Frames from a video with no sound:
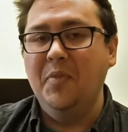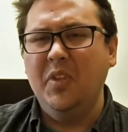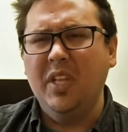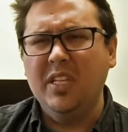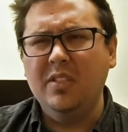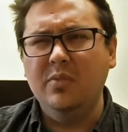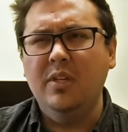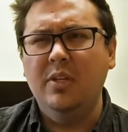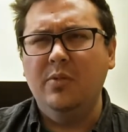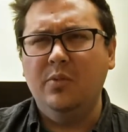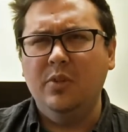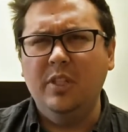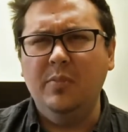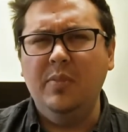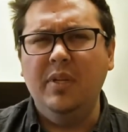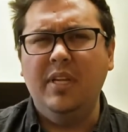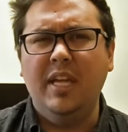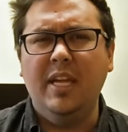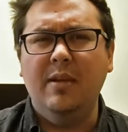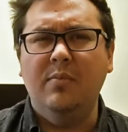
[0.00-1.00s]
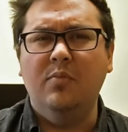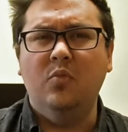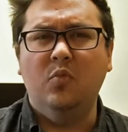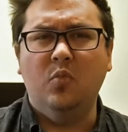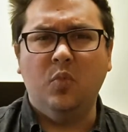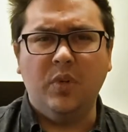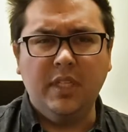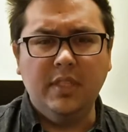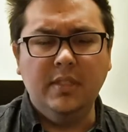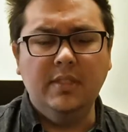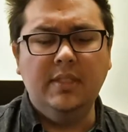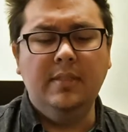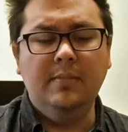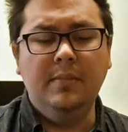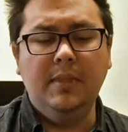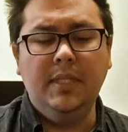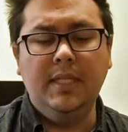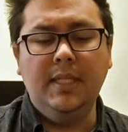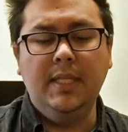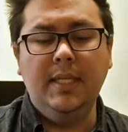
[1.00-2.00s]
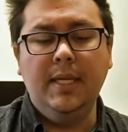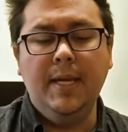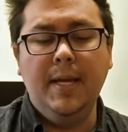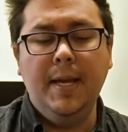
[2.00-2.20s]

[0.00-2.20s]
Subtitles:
So that's when it really became real to me.